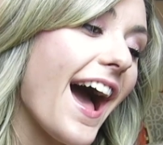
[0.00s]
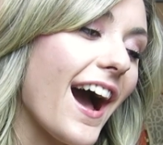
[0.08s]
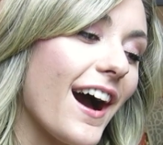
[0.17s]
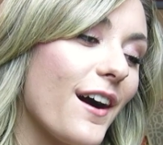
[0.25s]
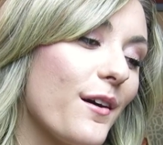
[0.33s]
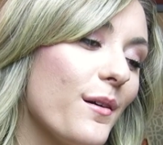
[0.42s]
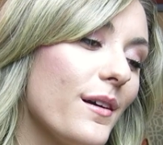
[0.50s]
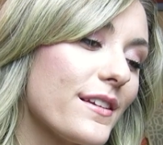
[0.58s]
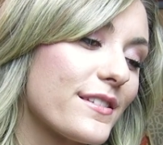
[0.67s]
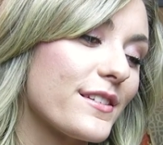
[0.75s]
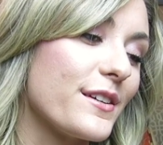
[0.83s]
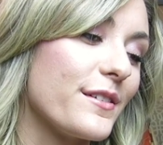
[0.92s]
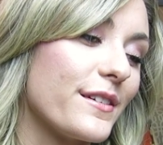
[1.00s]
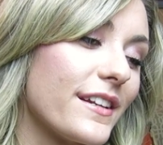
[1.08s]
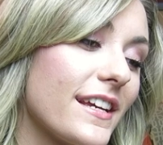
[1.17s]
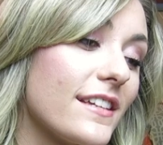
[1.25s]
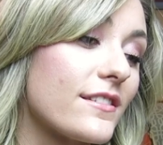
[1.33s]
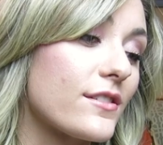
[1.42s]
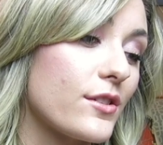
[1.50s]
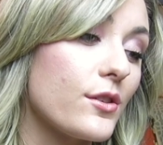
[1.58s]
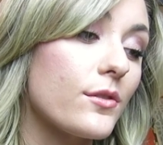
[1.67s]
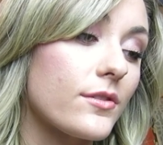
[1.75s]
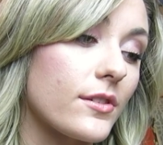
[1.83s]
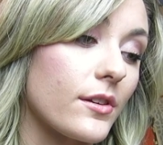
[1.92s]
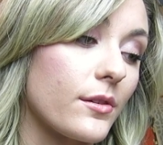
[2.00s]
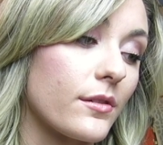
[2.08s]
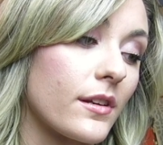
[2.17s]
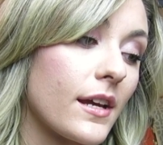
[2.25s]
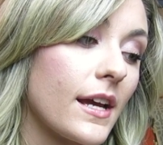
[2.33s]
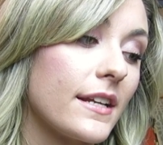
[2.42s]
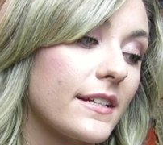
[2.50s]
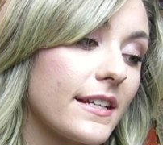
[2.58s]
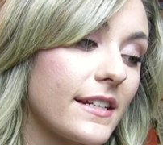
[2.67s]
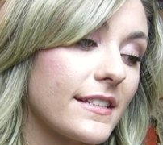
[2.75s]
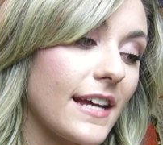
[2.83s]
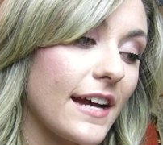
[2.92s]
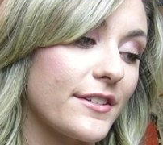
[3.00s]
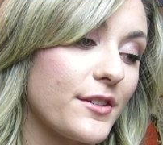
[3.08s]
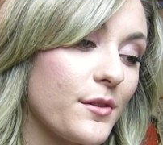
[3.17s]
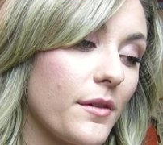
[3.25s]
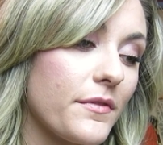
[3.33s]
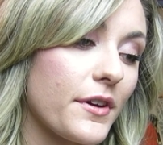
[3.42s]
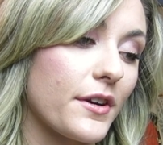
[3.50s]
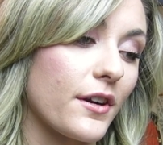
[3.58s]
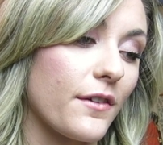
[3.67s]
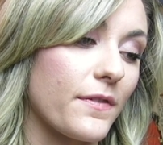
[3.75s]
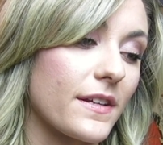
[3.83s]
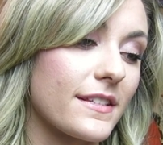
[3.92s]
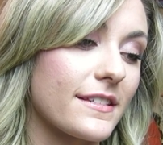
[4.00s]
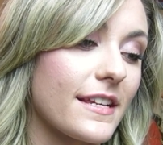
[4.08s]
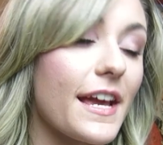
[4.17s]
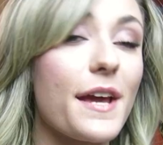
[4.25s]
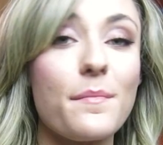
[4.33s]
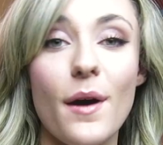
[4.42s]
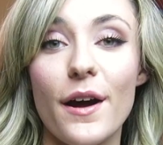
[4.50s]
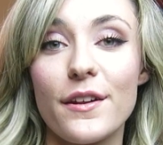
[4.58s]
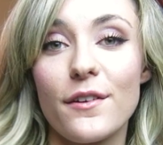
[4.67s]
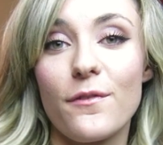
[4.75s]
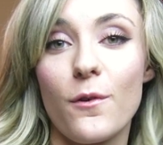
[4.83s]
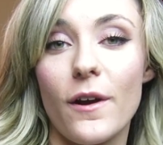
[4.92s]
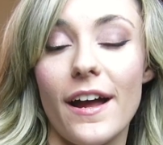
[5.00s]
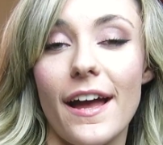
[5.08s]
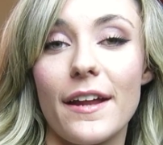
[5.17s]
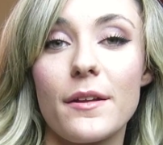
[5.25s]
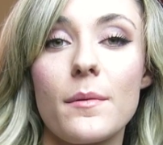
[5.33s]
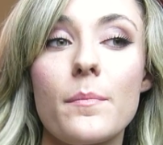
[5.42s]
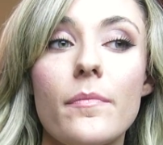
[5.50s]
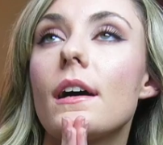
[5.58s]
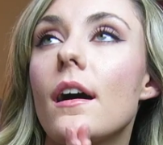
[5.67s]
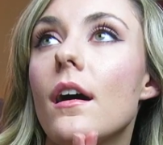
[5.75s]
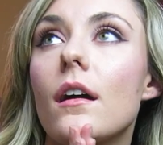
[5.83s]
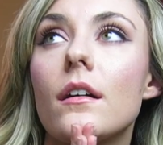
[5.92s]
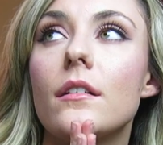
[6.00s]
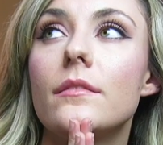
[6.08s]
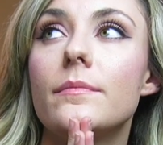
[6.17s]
how soon is too soon to get a tattoo of your girlfriend's name on your forehead? Oh,